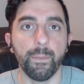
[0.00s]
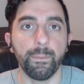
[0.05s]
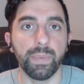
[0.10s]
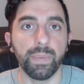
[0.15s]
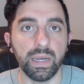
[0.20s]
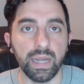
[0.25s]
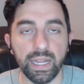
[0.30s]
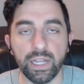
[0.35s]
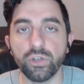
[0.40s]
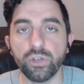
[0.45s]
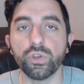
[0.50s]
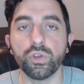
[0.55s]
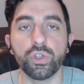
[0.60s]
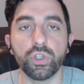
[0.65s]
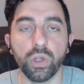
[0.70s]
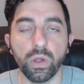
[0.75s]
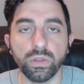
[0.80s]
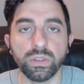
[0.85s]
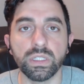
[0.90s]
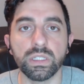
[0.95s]
but Andrew
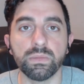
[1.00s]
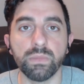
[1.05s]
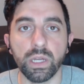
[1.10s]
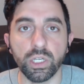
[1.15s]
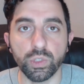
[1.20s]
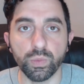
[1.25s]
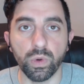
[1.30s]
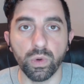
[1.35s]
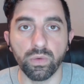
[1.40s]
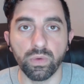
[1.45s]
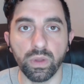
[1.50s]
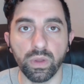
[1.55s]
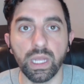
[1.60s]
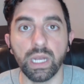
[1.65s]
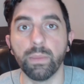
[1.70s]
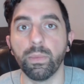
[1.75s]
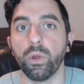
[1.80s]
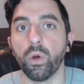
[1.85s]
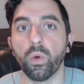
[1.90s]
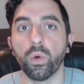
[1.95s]
Schultz is much more
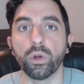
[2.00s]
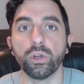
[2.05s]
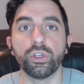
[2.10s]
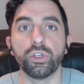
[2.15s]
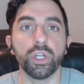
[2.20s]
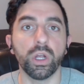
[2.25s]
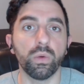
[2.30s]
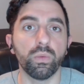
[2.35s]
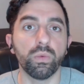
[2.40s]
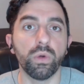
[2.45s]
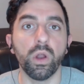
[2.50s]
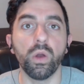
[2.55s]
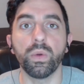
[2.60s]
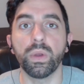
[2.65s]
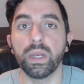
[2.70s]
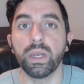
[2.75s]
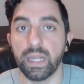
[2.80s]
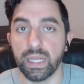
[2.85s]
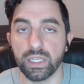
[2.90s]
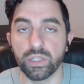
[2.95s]
relatable, or Joe
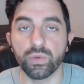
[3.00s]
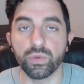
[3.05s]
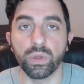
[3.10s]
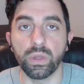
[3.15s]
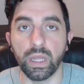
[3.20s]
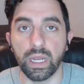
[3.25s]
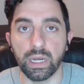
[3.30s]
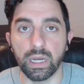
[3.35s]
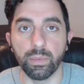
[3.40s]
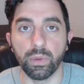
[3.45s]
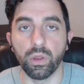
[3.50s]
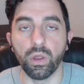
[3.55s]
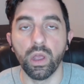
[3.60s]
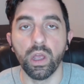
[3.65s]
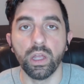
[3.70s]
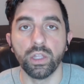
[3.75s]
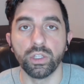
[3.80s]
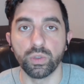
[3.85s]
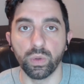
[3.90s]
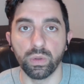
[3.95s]
Rogan is relatable
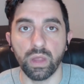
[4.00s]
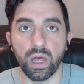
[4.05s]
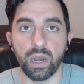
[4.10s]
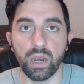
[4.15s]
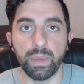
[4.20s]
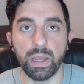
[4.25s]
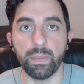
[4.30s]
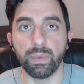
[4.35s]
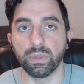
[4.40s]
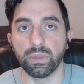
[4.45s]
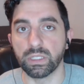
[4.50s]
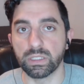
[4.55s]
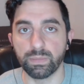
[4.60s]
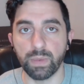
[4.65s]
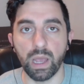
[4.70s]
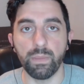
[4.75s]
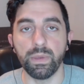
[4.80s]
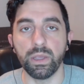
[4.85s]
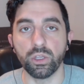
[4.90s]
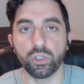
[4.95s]
to a lot of people
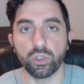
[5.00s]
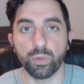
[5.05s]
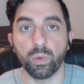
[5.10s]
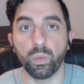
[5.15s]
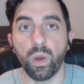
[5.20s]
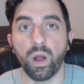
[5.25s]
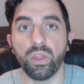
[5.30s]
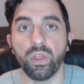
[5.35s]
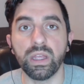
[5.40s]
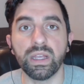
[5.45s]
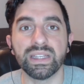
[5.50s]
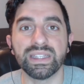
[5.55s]
despite being super wealthy,